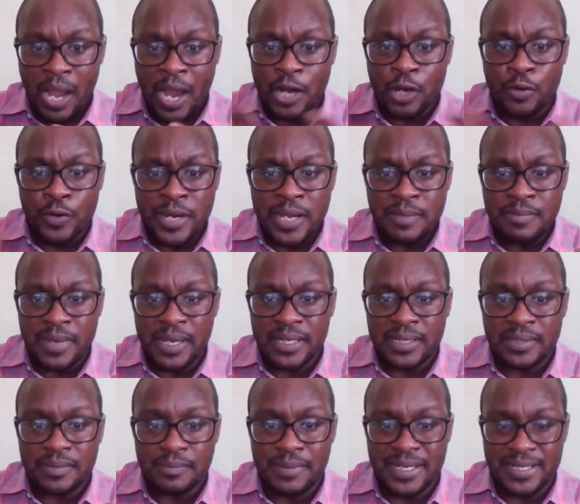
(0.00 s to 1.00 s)

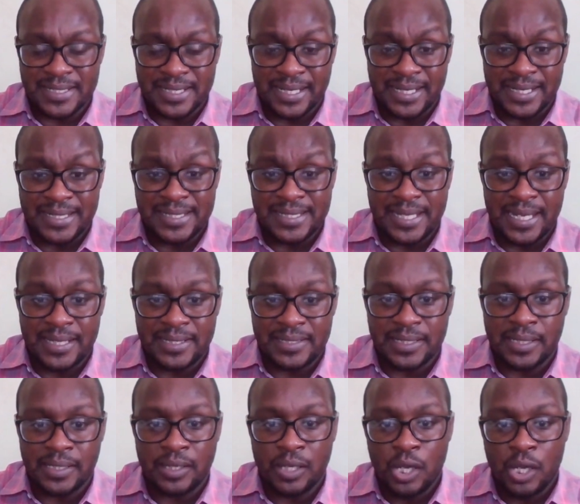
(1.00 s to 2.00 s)
agreement, basically
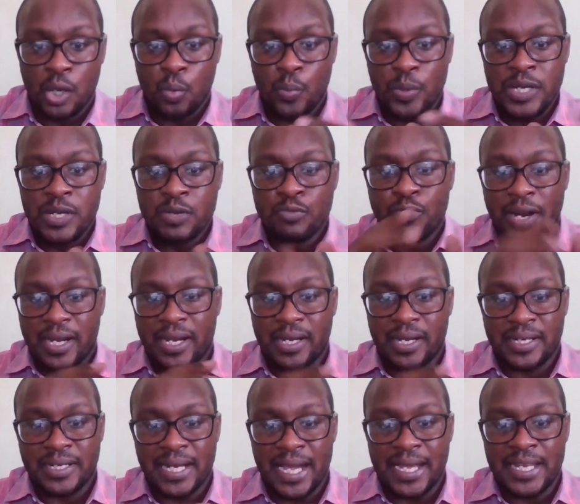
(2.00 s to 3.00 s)
stating we
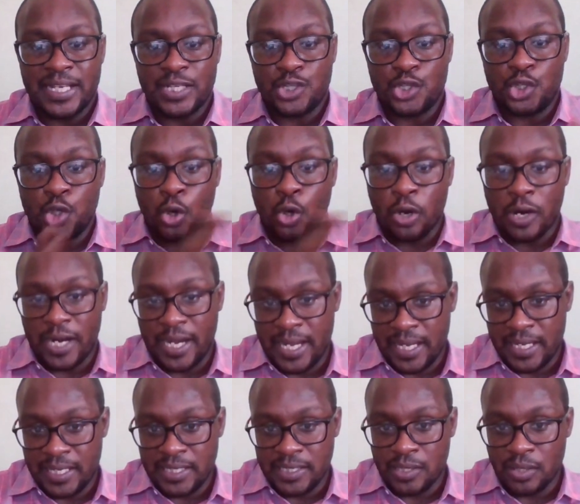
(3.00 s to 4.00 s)
recognize your
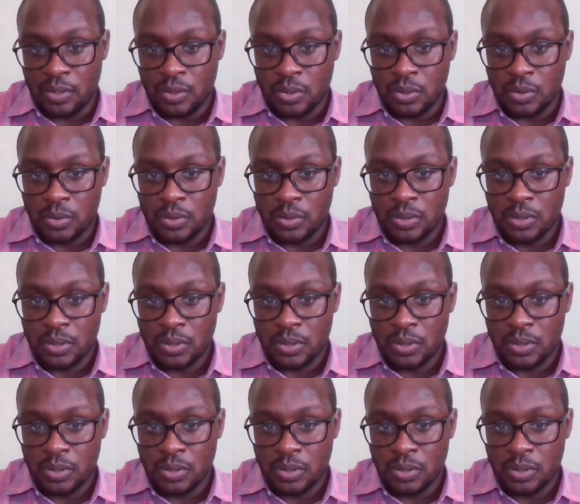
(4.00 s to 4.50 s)
AEO.